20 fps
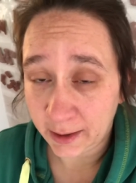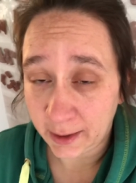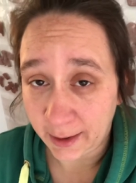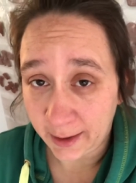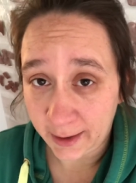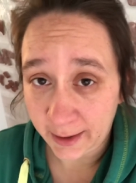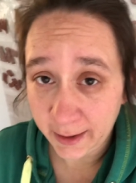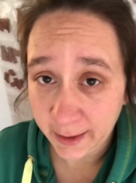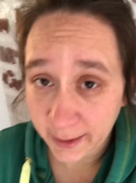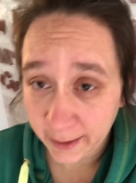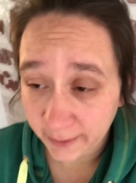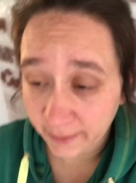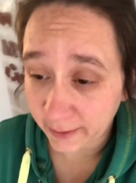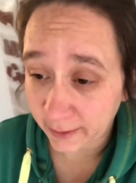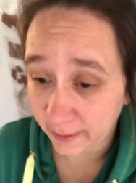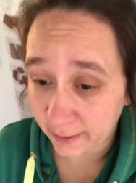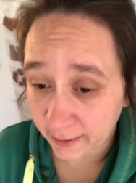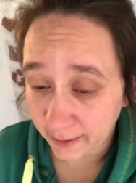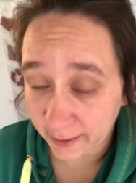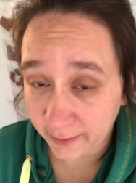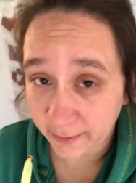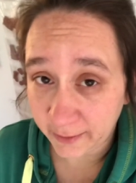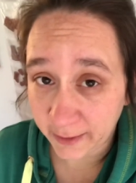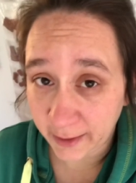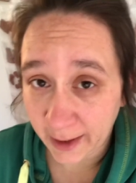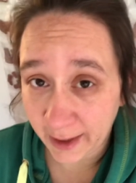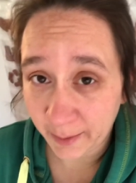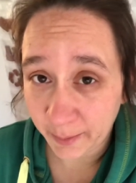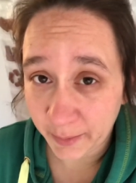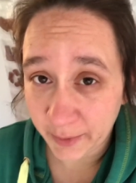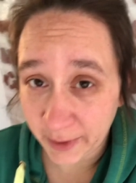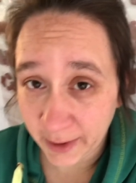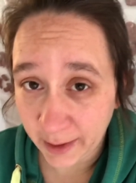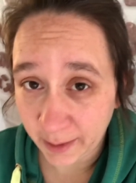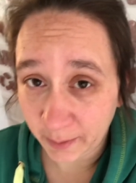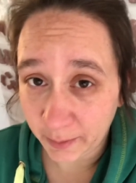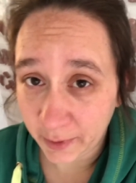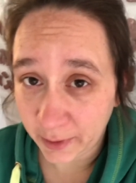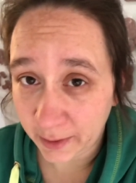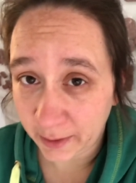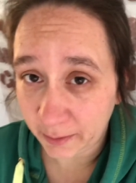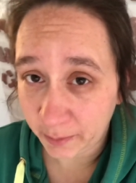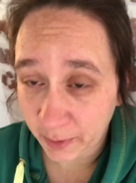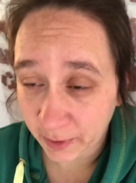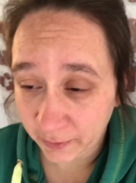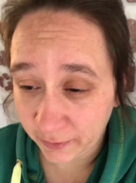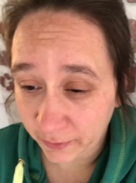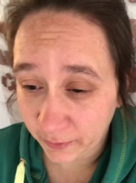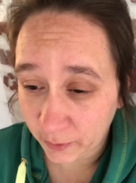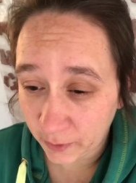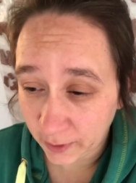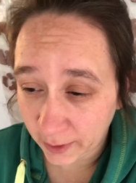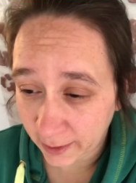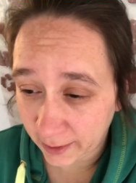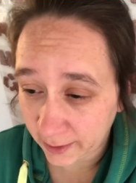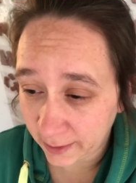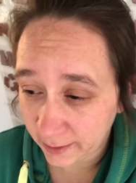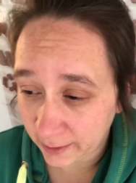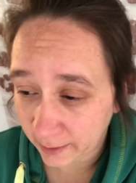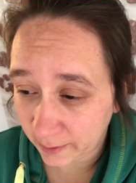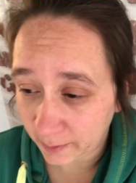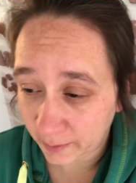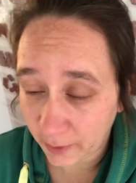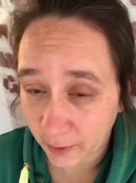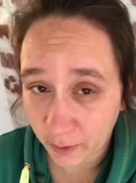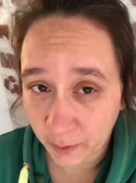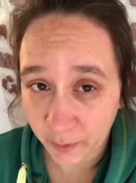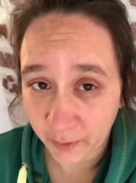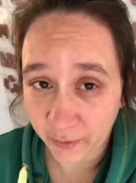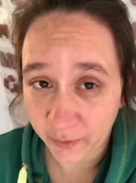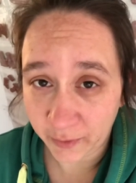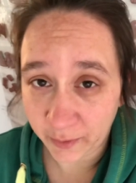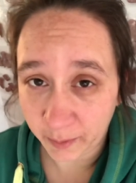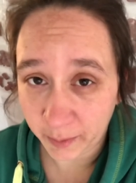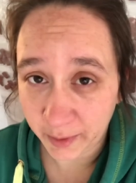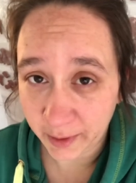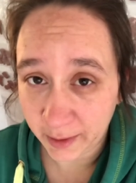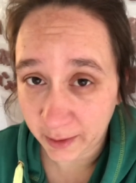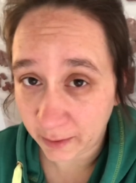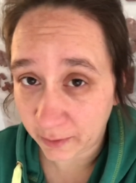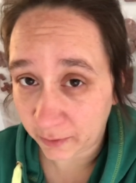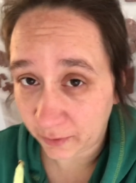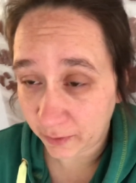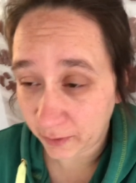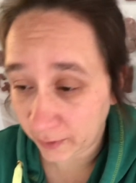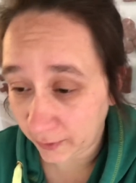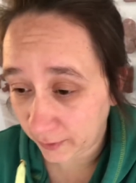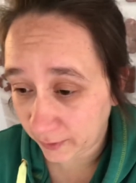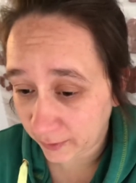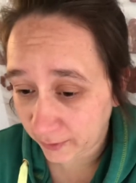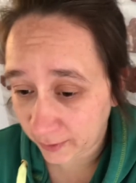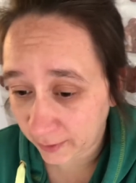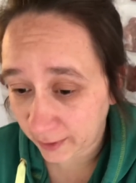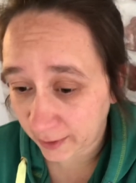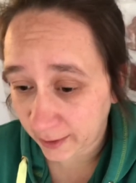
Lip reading: and there, and things are happening. But beforehand, I'm always a bit not so good.